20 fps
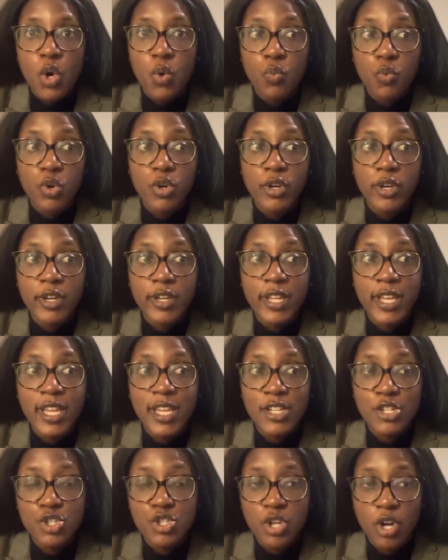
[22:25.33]
would
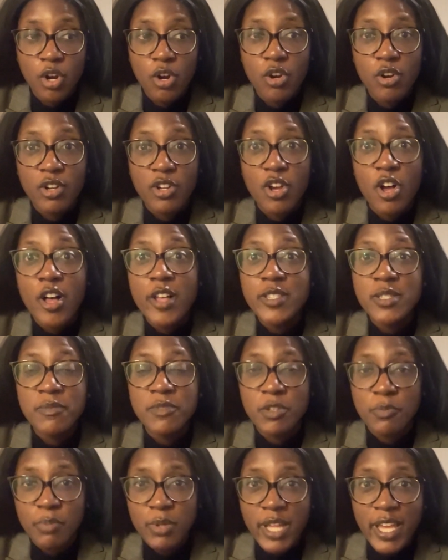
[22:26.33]
in turn cause him
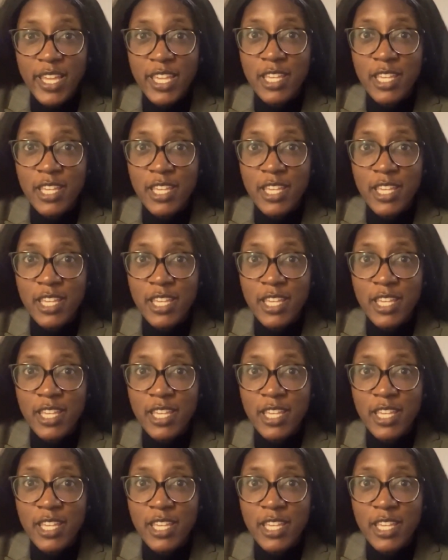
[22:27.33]
to play